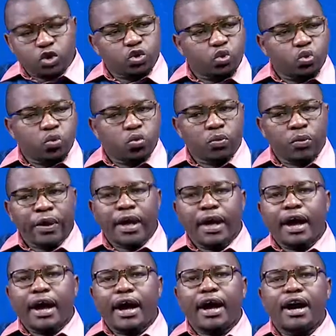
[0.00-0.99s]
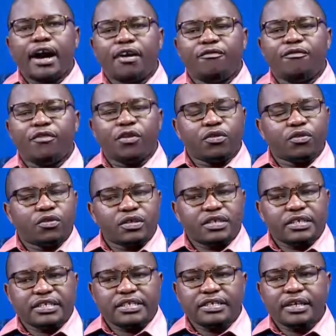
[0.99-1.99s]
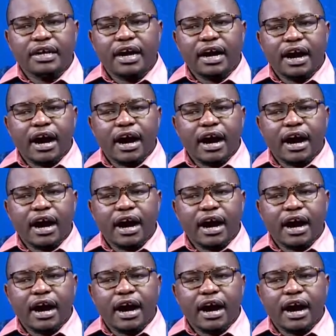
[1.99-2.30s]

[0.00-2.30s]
Two, for those